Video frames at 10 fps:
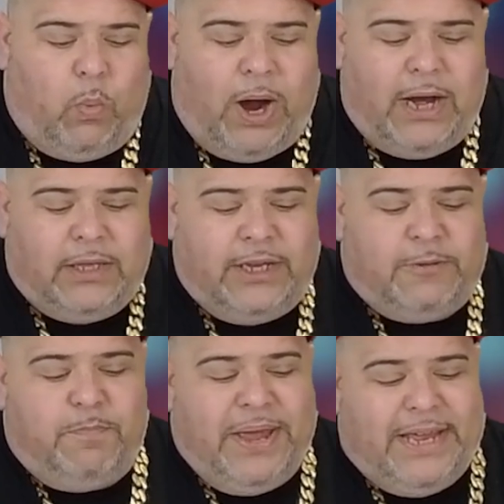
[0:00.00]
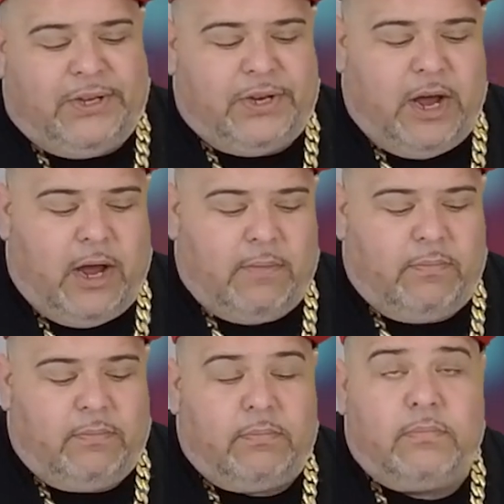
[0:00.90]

wireless bass knob